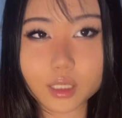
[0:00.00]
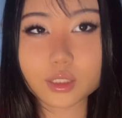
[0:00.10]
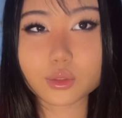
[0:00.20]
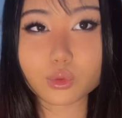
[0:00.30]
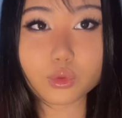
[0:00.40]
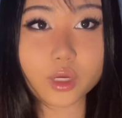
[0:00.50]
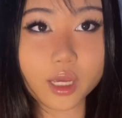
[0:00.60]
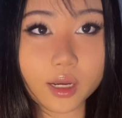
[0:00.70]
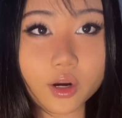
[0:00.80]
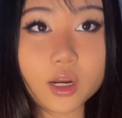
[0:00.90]
by school
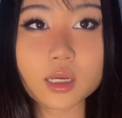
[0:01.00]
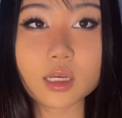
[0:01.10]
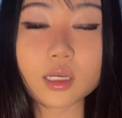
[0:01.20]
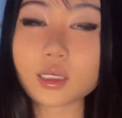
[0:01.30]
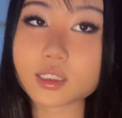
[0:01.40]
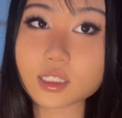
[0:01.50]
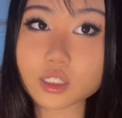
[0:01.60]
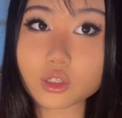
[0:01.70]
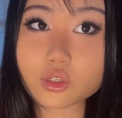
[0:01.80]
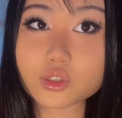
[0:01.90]
air, it
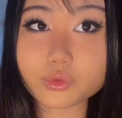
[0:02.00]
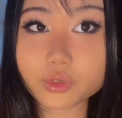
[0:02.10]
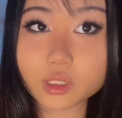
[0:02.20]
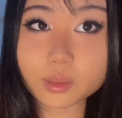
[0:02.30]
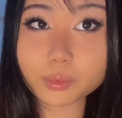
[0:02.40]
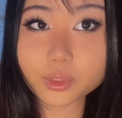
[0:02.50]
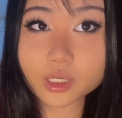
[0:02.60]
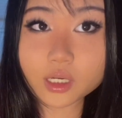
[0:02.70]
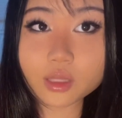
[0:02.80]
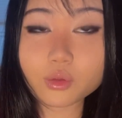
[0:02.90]
still looks really
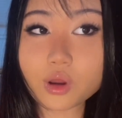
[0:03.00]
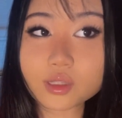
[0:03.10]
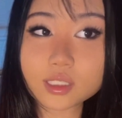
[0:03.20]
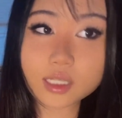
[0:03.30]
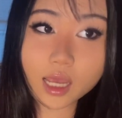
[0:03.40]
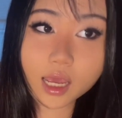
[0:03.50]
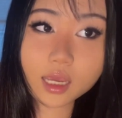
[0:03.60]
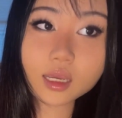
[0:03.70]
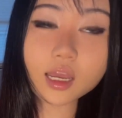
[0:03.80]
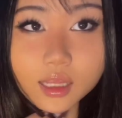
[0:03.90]
pretty throughout the
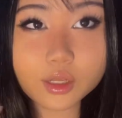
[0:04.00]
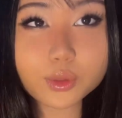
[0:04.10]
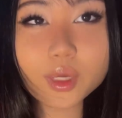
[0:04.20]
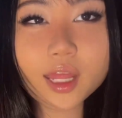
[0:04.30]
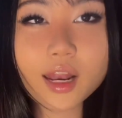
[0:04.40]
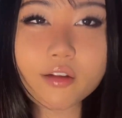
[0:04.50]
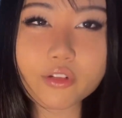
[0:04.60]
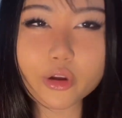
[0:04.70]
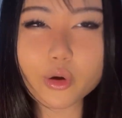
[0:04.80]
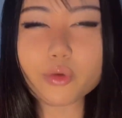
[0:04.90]
day, and you can
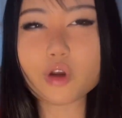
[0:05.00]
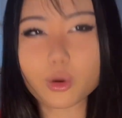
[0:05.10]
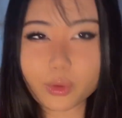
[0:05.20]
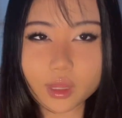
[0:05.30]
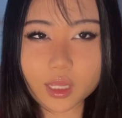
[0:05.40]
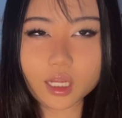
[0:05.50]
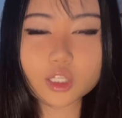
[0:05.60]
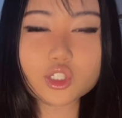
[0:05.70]
never go wrong with it.